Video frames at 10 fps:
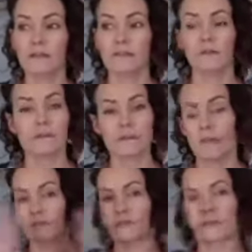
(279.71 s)
So
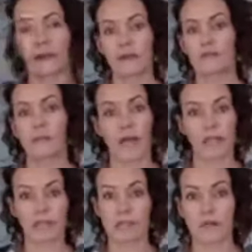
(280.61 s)
instead, I just kind of
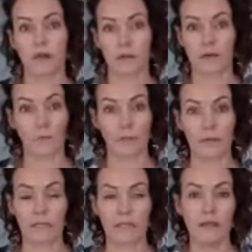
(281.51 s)
blindly target
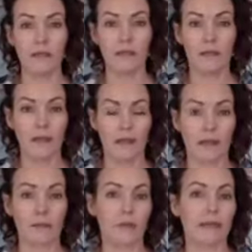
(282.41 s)
women. And
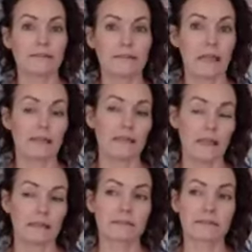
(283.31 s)
I might say
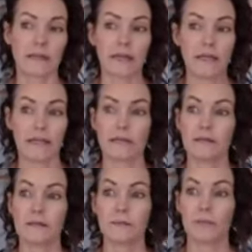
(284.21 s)
things like,
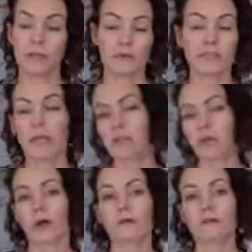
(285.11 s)
take
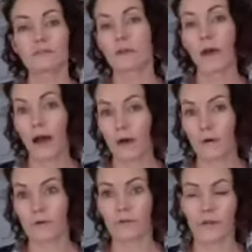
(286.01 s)
charge of your
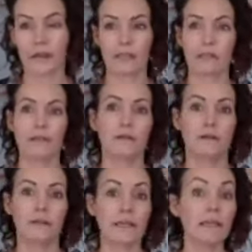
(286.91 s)
health and
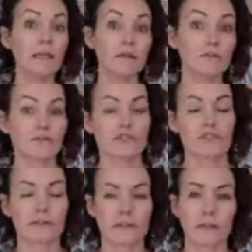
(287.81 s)
eat
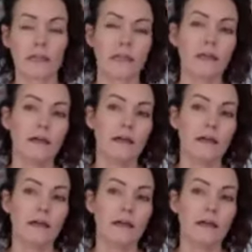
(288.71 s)
nutritiously.